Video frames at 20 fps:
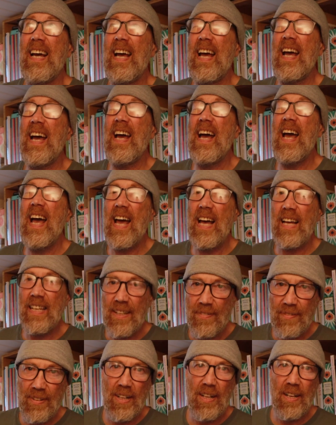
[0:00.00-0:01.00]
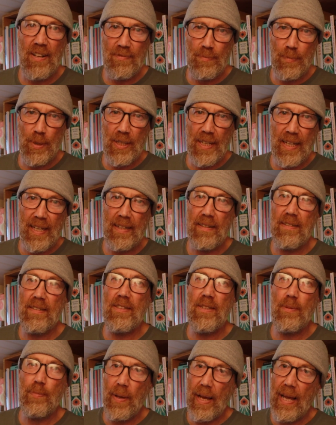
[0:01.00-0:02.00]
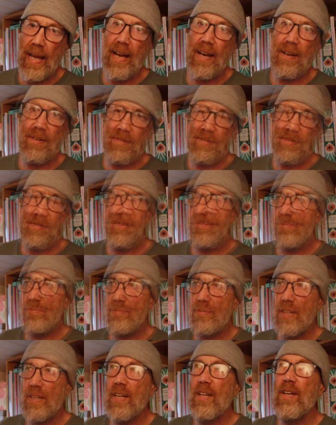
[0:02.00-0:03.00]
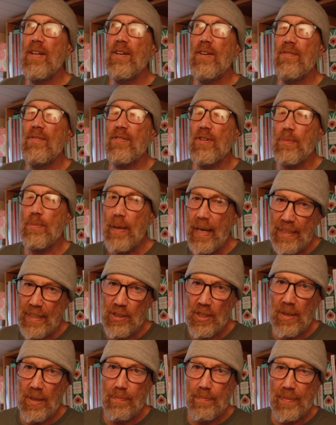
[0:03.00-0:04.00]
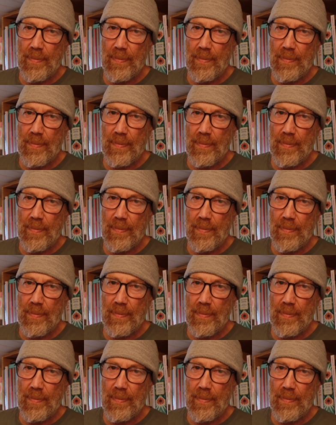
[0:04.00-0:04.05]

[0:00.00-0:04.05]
a hell of a lot of money to pay out for a paint job.